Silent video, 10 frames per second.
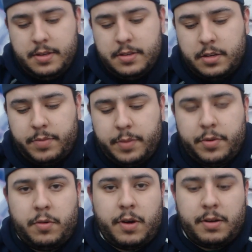Some
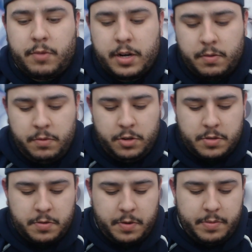people want to use
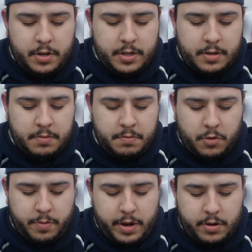them to rebuild, and
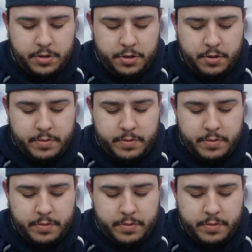more power to you,